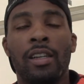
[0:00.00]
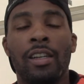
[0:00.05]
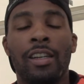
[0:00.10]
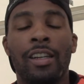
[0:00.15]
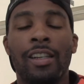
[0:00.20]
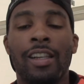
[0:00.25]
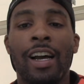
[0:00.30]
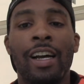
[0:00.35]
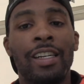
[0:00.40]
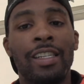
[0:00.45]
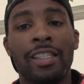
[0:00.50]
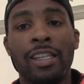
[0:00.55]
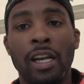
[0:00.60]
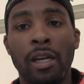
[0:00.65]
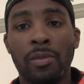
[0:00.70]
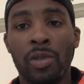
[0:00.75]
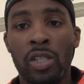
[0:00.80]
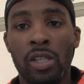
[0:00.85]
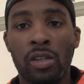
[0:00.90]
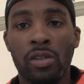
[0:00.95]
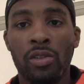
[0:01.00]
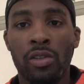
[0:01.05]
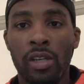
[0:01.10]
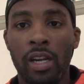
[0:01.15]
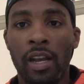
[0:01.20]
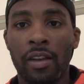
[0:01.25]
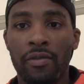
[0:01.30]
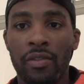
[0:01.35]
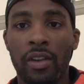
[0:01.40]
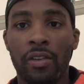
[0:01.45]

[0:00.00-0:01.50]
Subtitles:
a lot of times children have